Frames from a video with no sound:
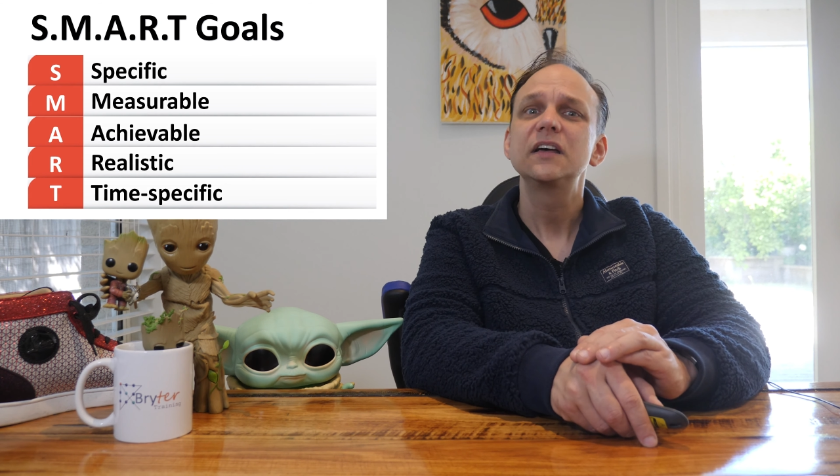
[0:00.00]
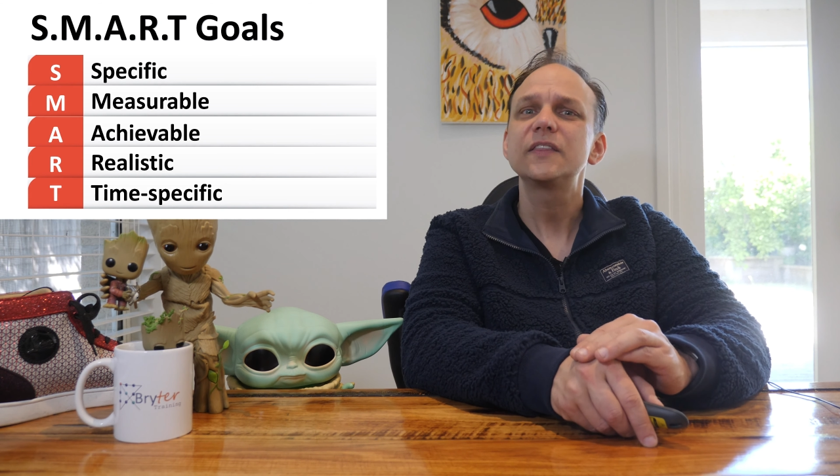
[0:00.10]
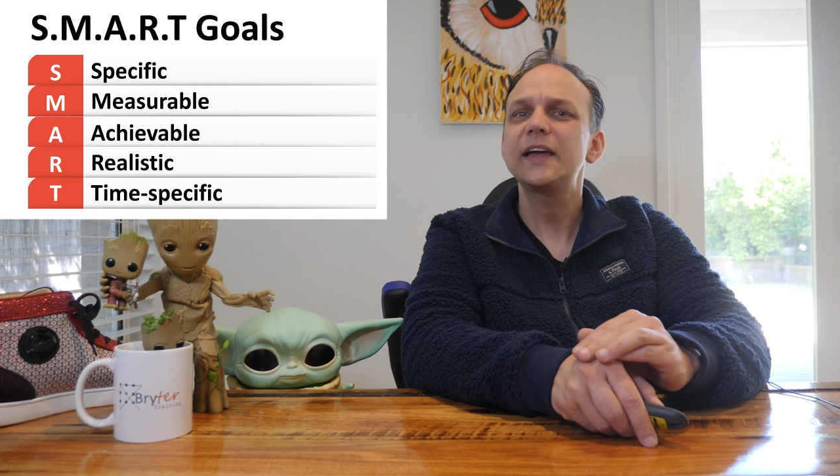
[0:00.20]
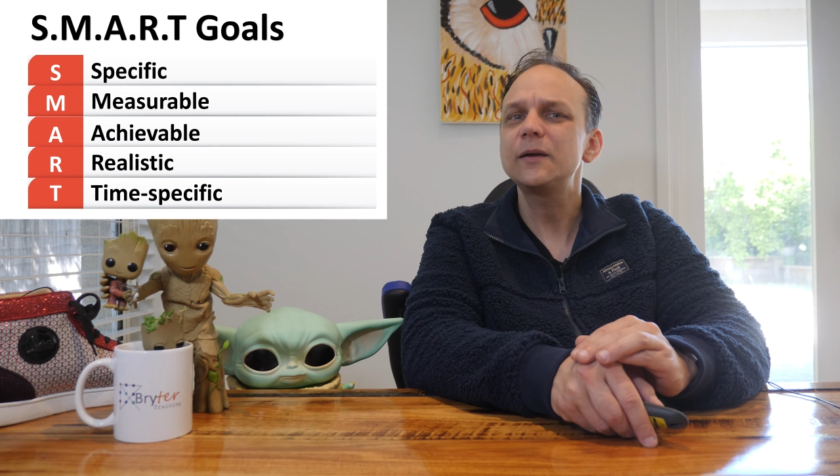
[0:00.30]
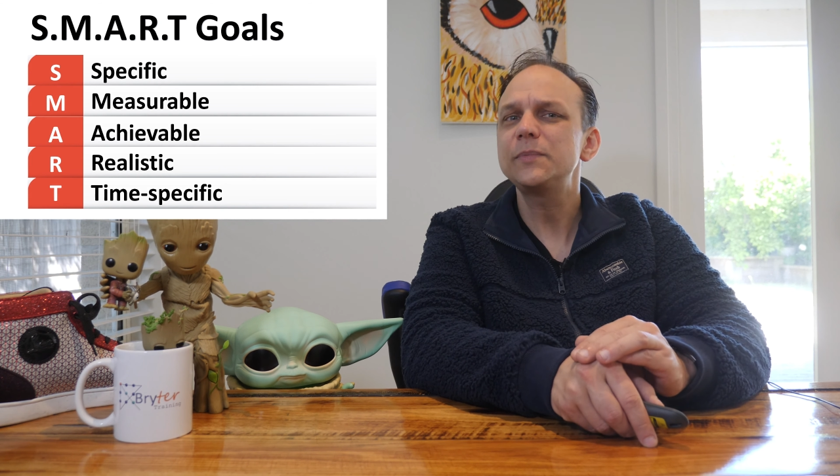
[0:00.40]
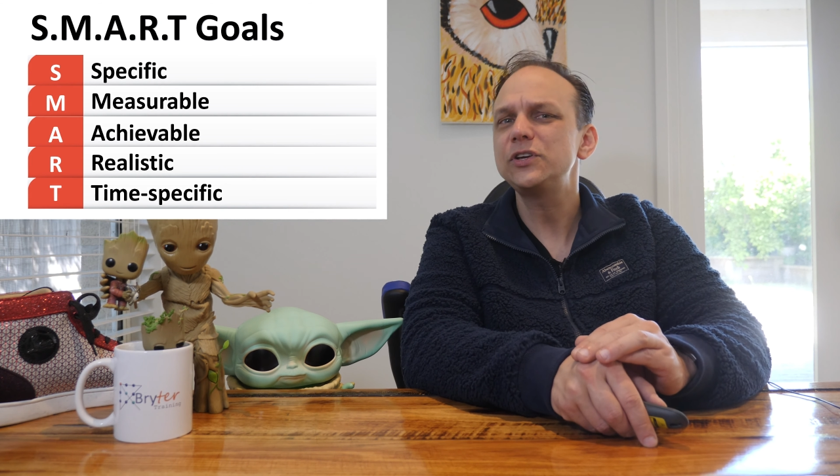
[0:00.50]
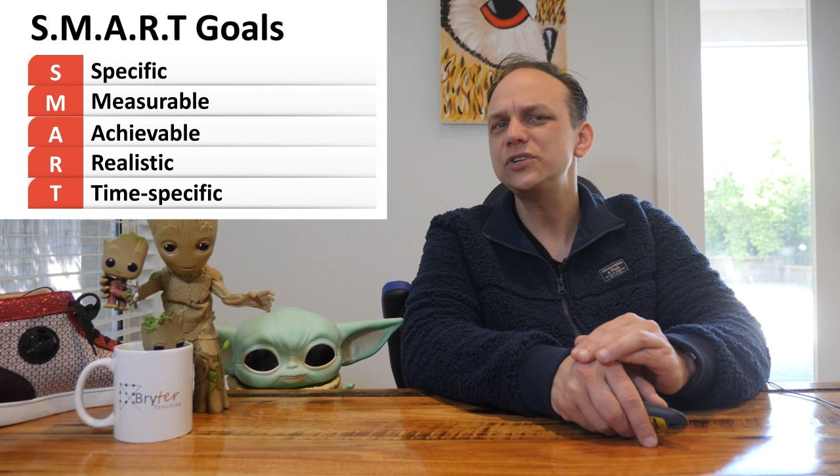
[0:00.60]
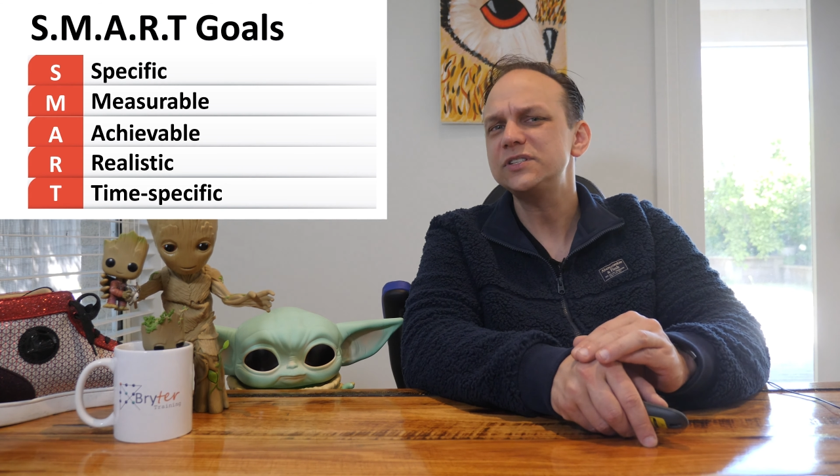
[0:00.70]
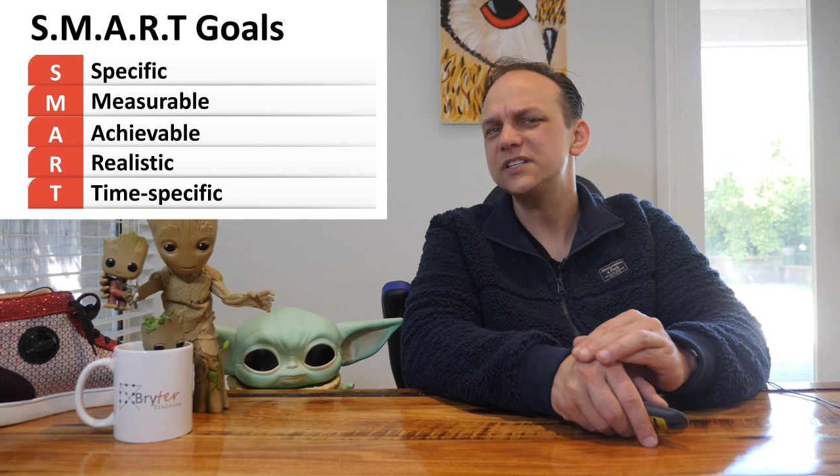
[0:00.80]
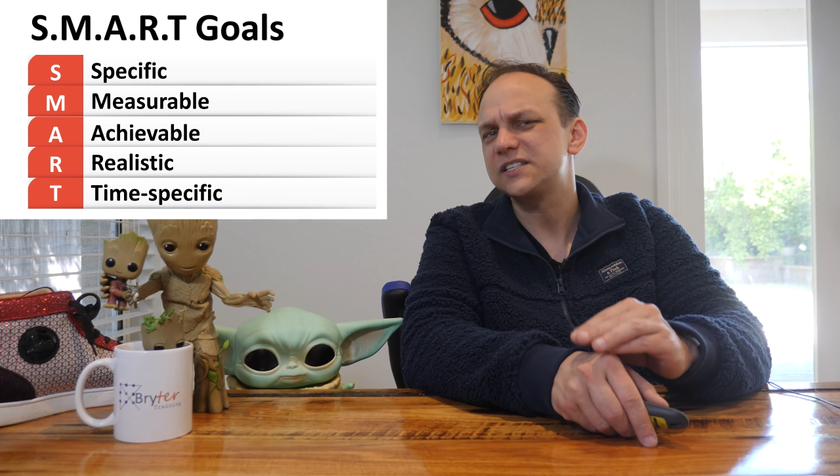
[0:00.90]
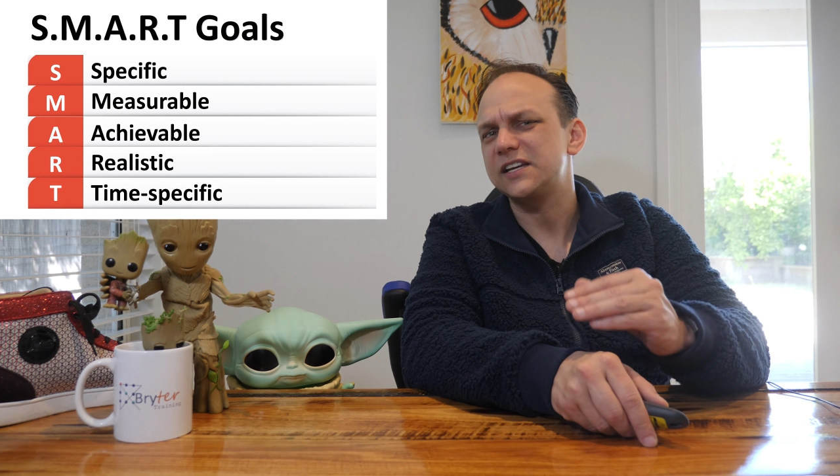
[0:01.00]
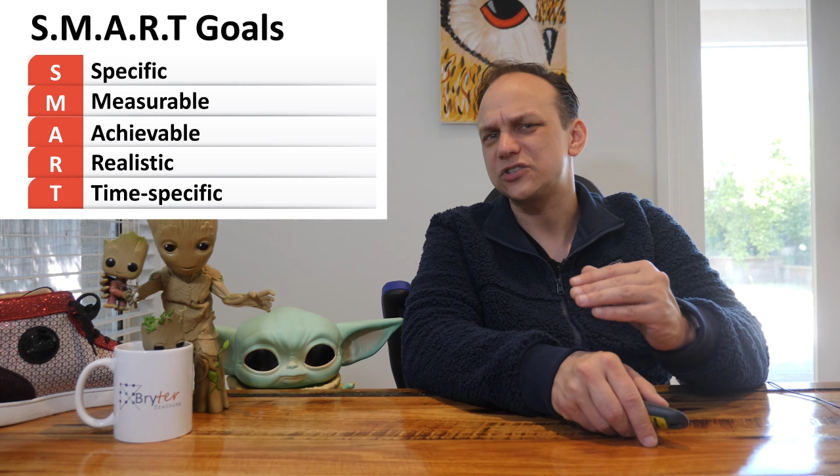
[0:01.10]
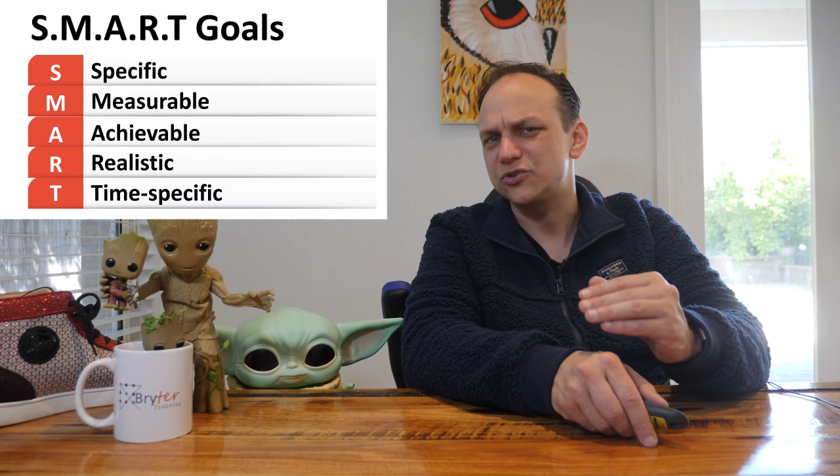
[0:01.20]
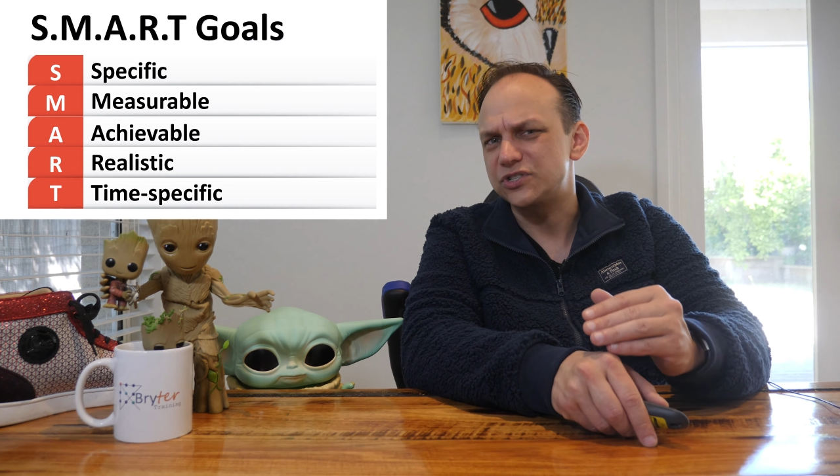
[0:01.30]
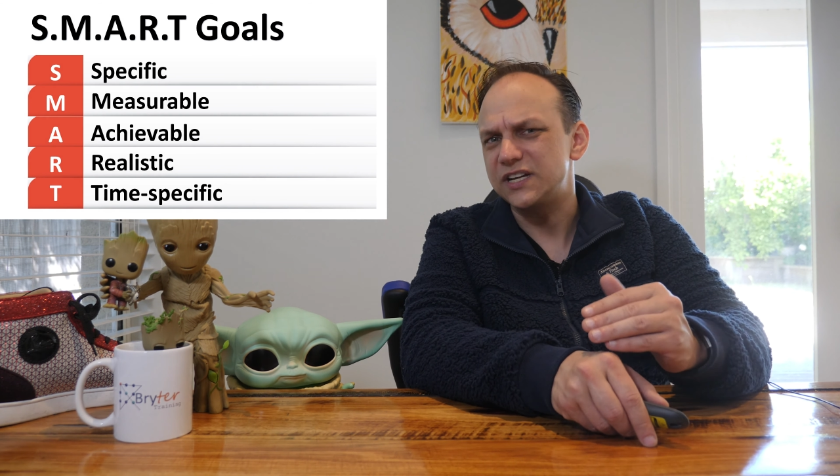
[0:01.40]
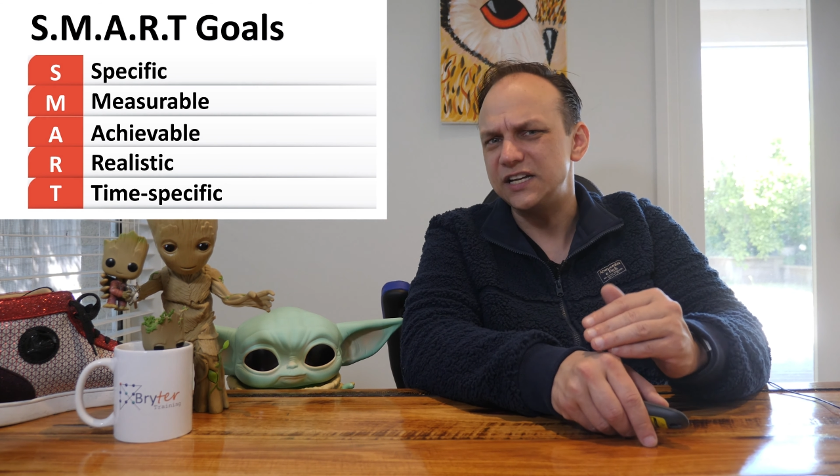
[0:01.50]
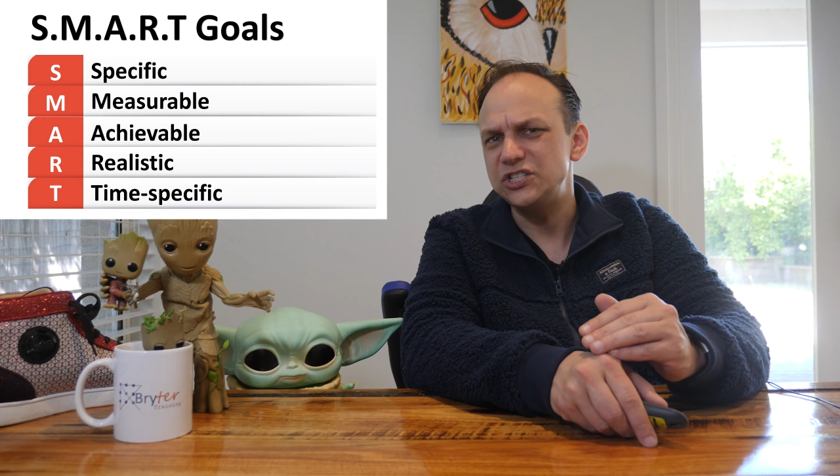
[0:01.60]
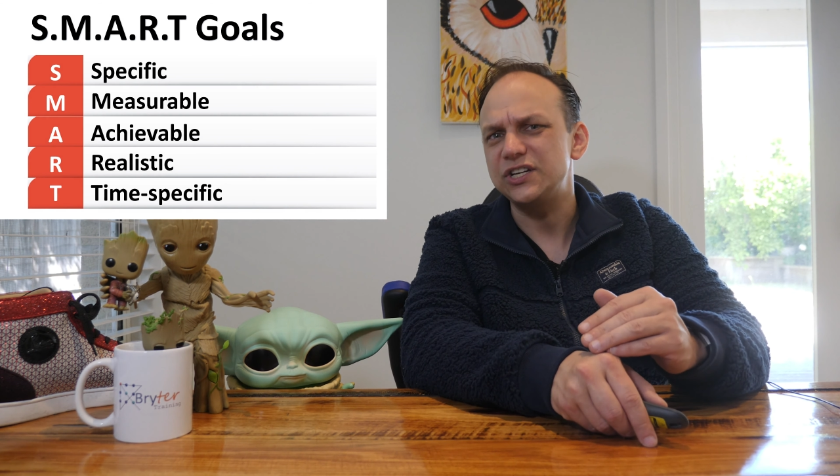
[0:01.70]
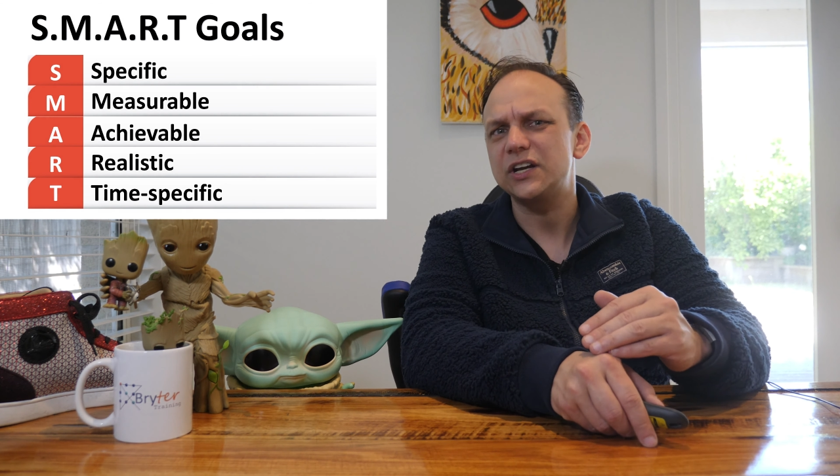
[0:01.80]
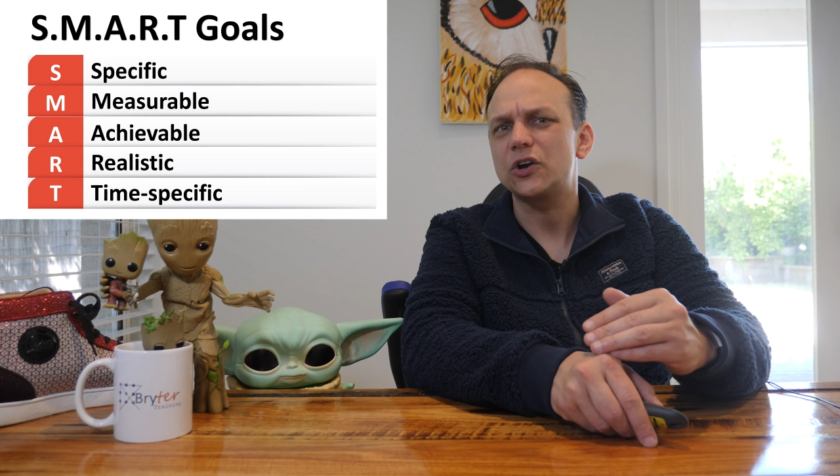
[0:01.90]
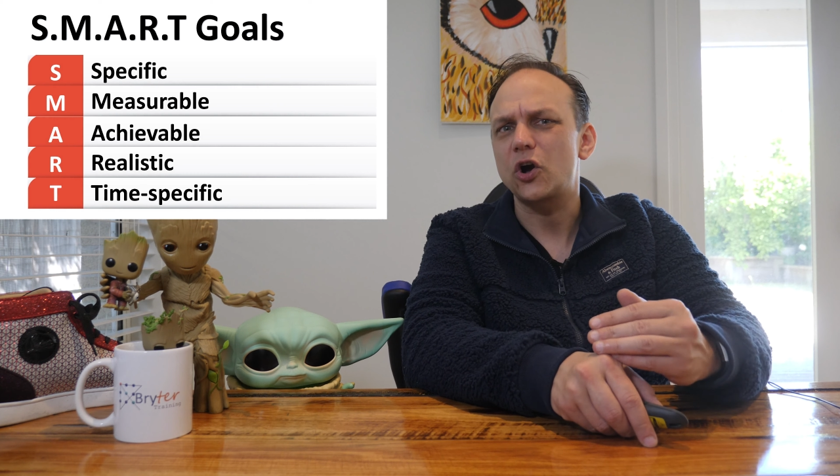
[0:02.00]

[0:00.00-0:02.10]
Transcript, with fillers: they can be used to set strategic,